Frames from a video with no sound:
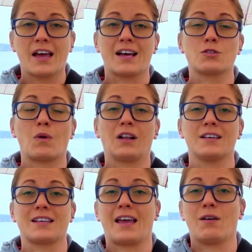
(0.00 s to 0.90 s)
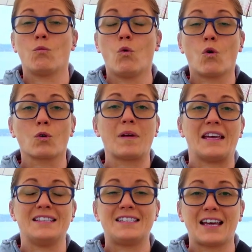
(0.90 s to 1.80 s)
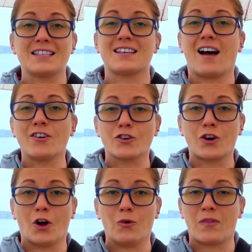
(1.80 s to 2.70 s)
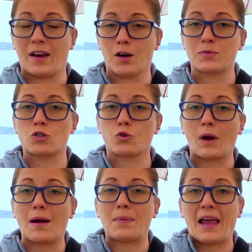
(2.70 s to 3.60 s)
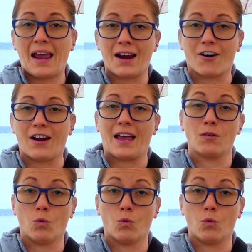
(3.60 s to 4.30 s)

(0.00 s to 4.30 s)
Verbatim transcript: as well as a warm and dense undercoat that helps trap air and